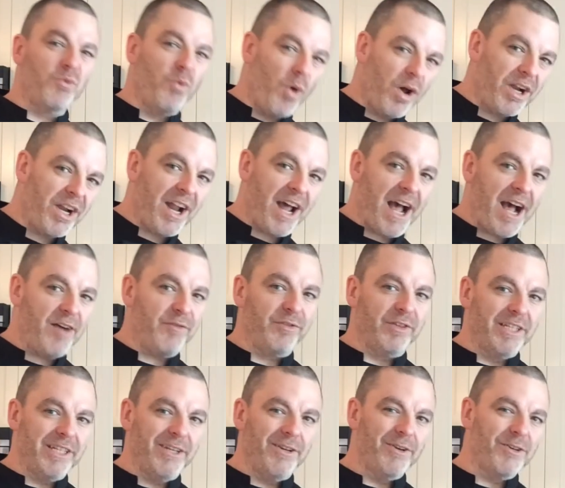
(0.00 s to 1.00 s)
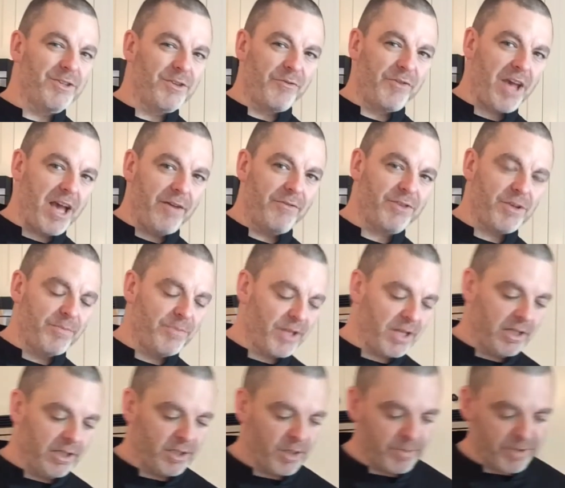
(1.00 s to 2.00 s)
1.5 liters if you have
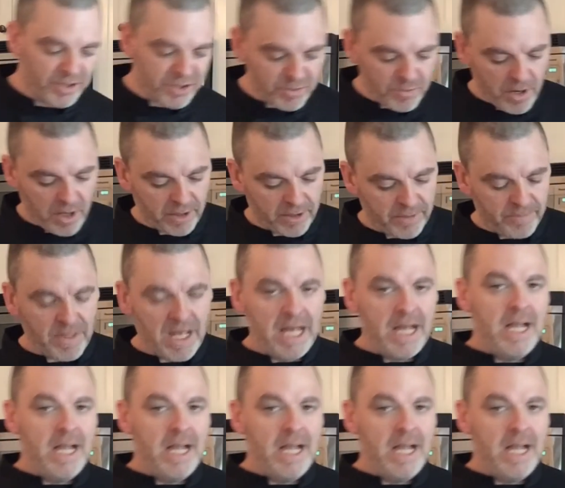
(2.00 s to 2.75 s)
something a little bit smaller.